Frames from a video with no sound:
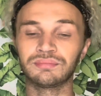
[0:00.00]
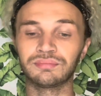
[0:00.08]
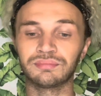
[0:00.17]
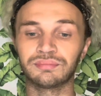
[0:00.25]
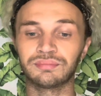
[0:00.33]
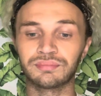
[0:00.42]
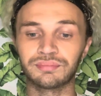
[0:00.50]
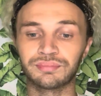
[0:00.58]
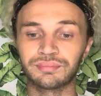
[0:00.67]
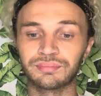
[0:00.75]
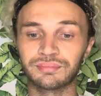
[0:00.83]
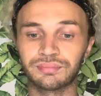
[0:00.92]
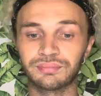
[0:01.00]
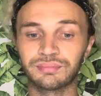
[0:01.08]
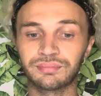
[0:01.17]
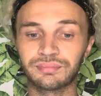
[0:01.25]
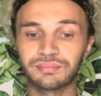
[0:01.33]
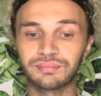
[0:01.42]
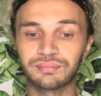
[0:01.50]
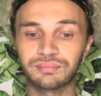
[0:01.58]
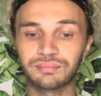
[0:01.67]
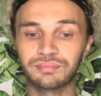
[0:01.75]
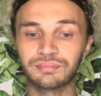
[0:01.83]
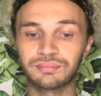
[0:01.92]

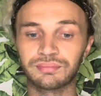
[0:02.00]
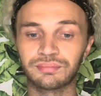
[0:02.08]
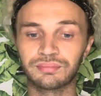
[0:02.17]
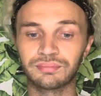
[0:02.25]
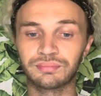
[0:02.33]
(silence)